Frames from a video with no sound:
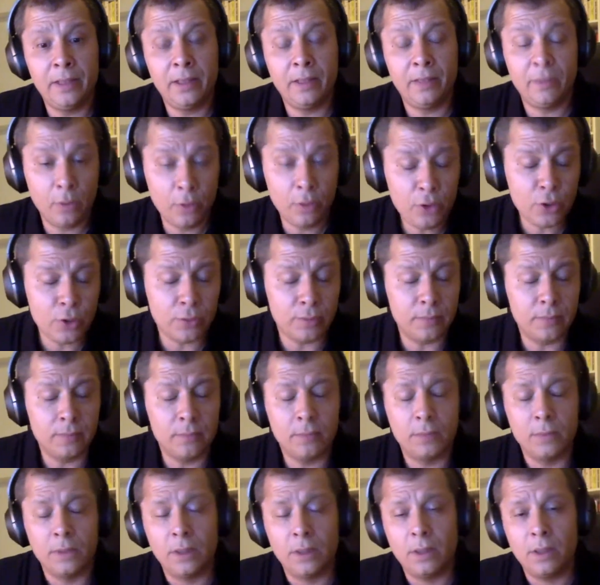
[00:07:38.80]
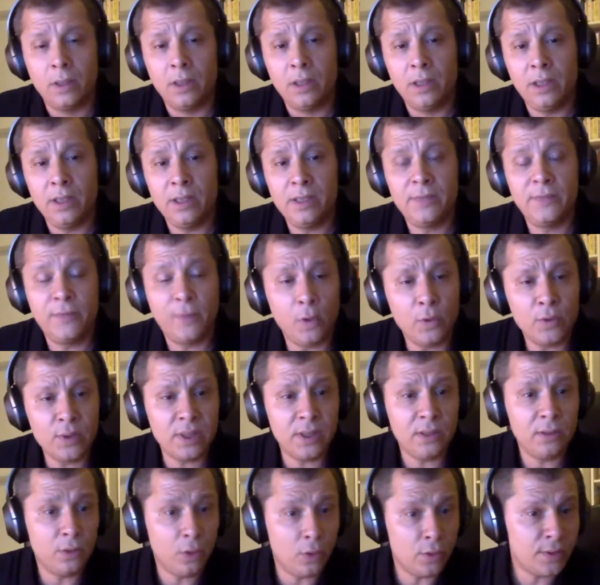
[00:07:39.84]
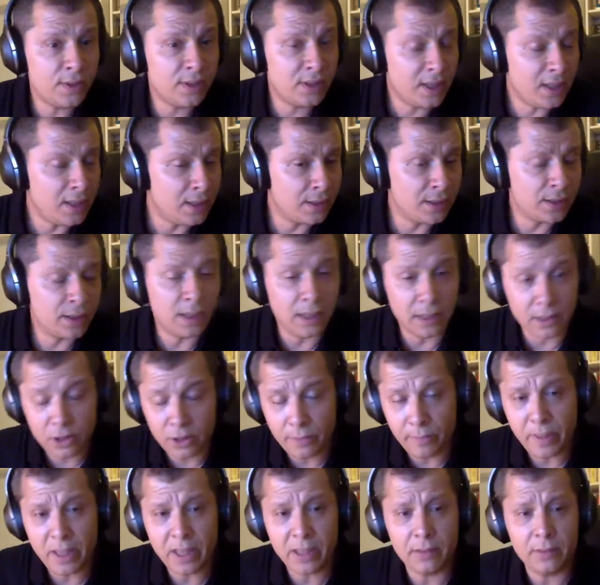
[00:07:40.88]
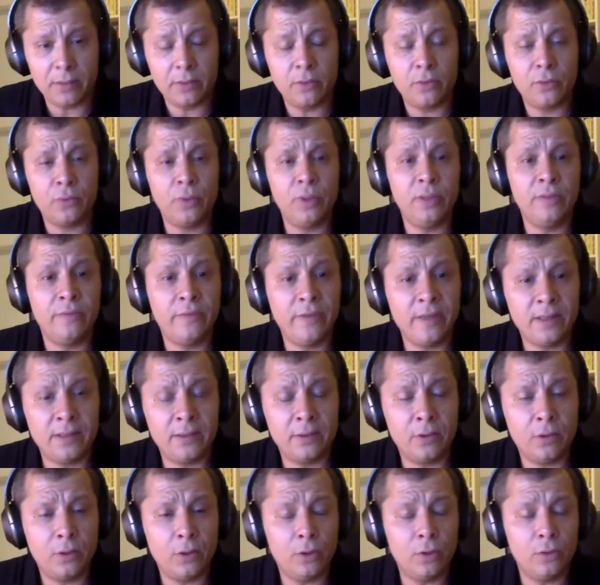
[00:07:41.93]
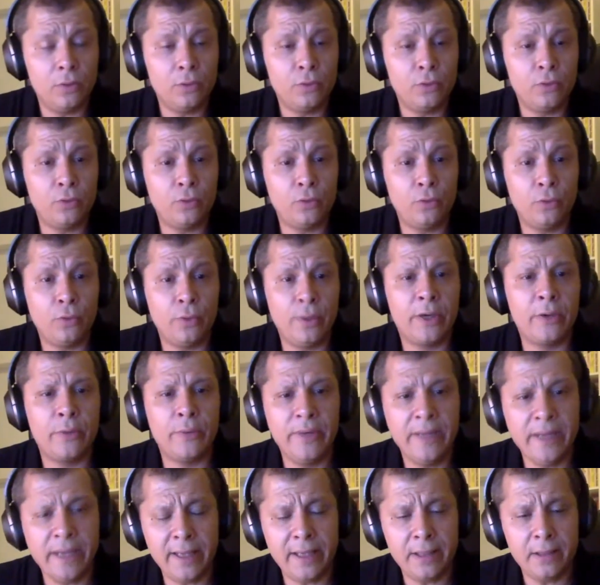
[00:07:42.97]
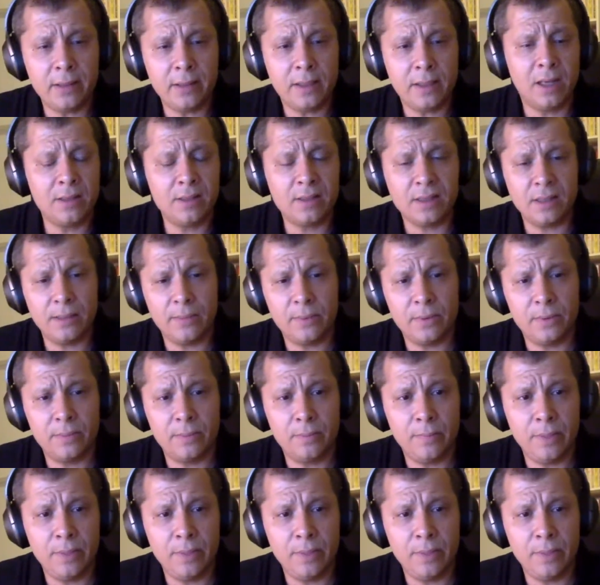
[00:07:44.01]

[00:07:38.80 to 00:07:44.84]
revolution is forcing those states like Japan to invent or to recreate a concept